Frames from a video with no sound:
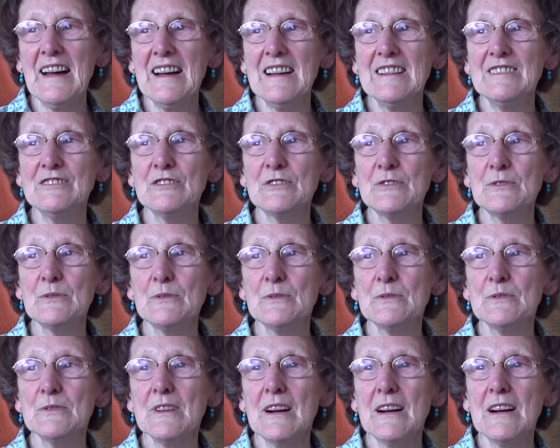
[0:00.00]
And
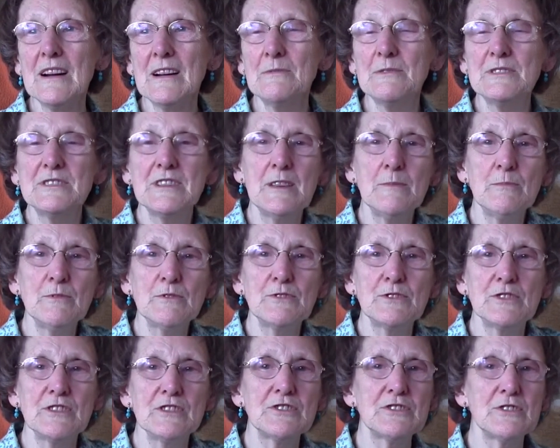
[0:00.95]
so I was able
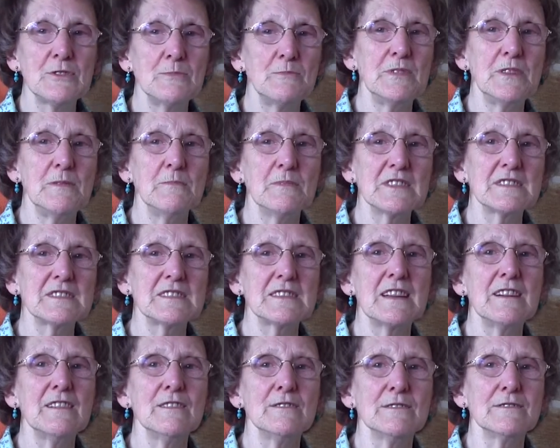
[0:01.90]
just to be
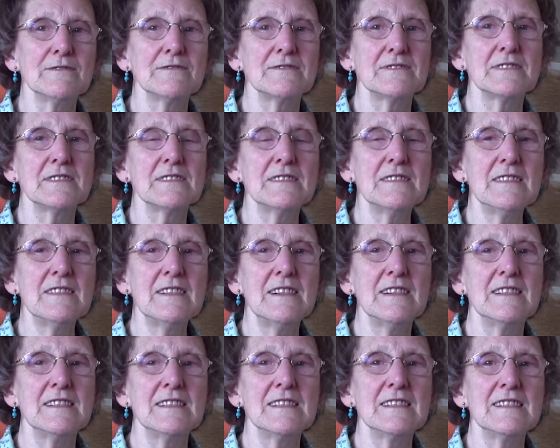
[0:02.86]
myself
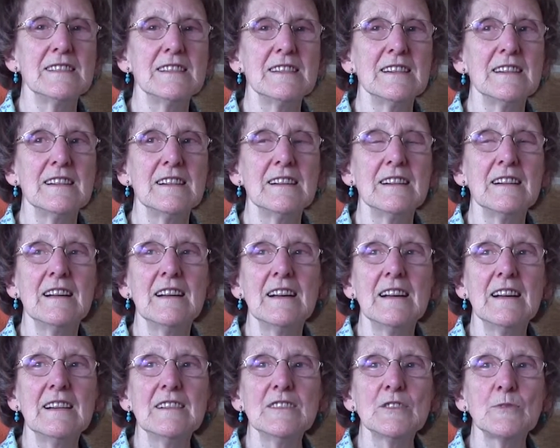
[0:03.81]
and uh,
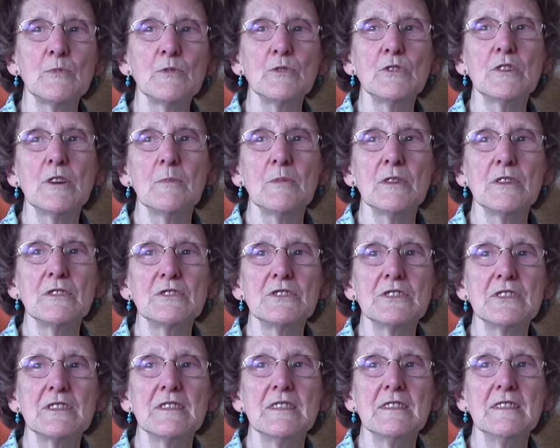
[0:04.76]
spoke
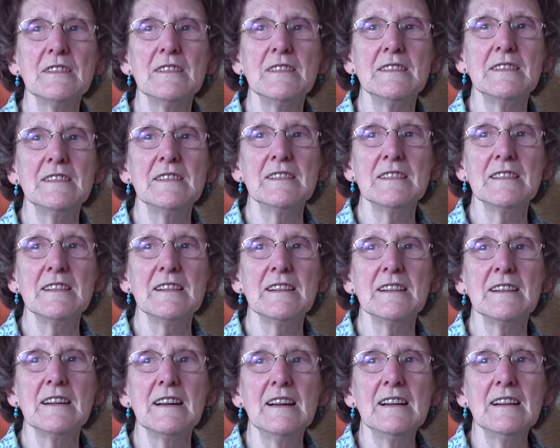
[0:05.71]
about it and
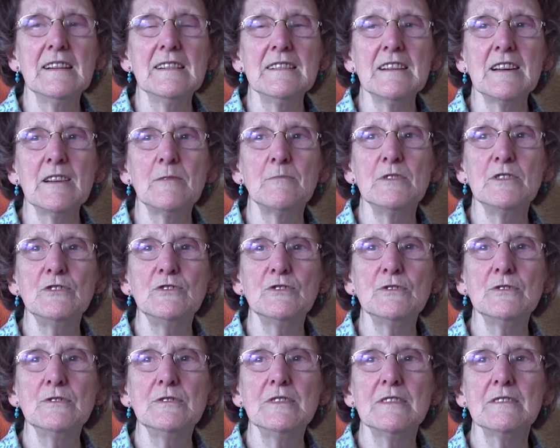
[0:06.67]
uh, had been
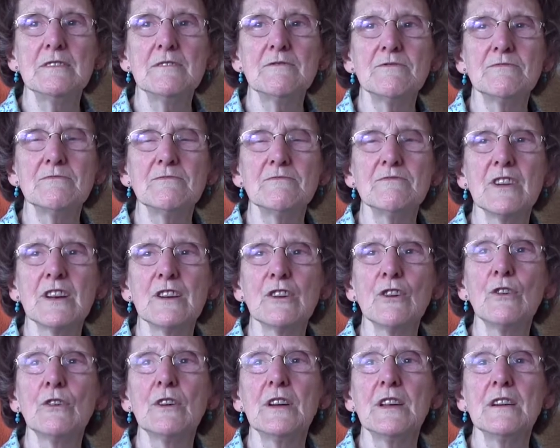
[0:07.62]
doing it for
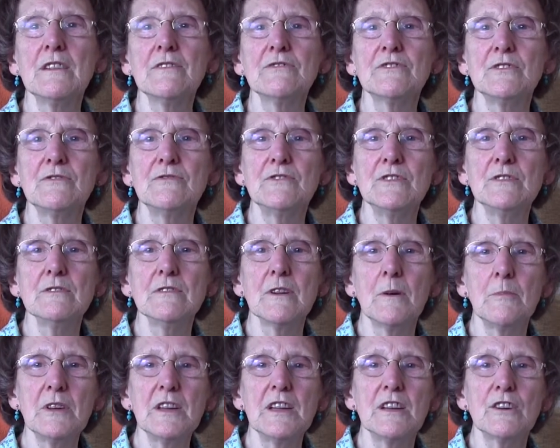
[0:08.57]
long enough to feel
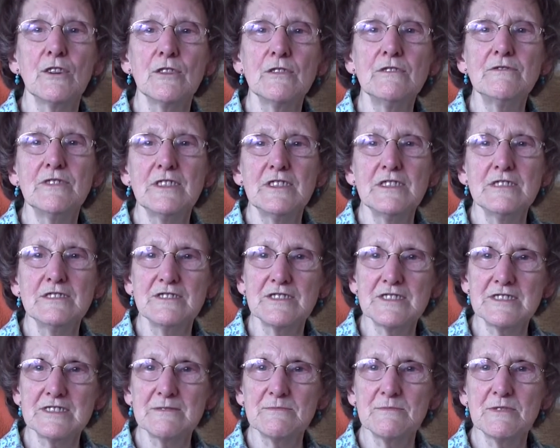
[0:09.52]
a bit of
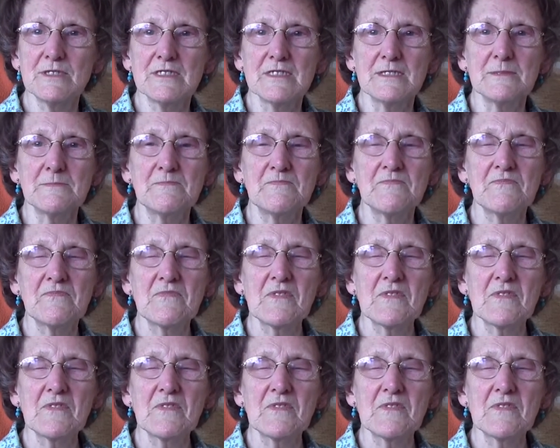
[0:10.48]
confidence with it.